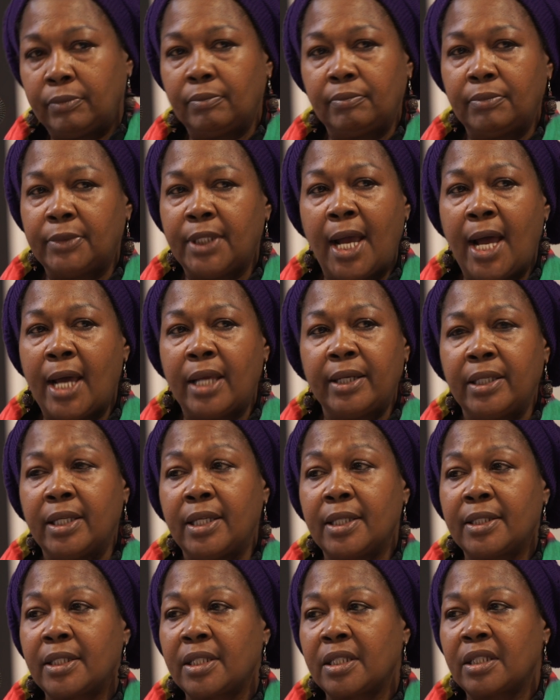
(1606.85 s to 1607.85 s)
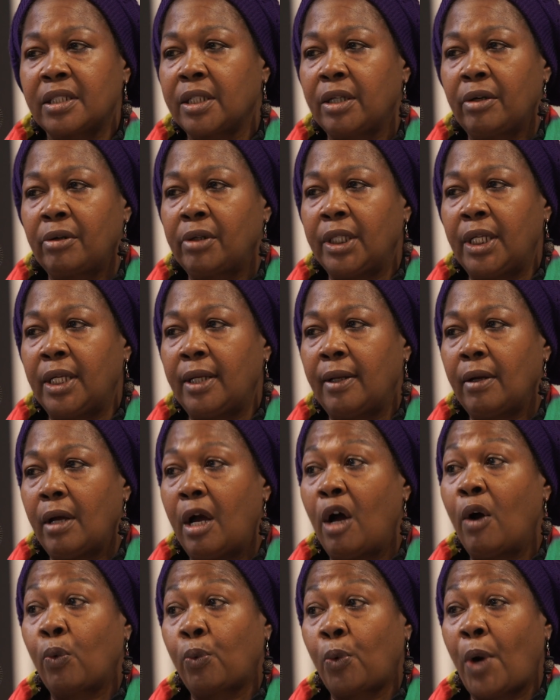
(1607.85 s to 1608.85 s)
not necessarily
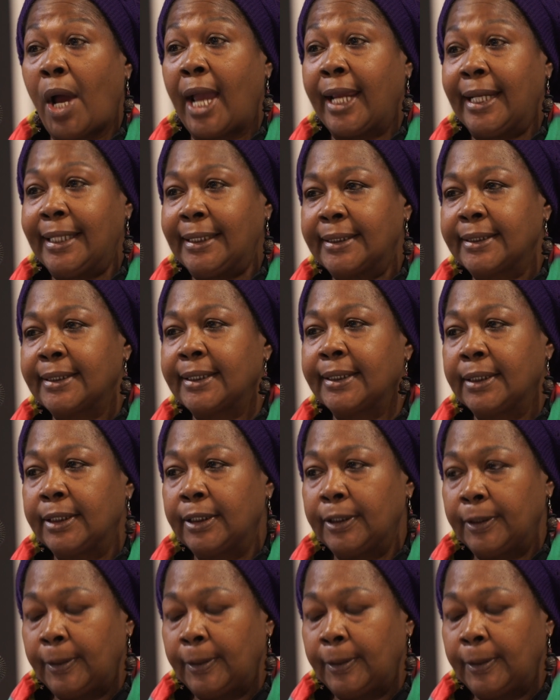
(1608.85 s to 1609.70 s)
a right.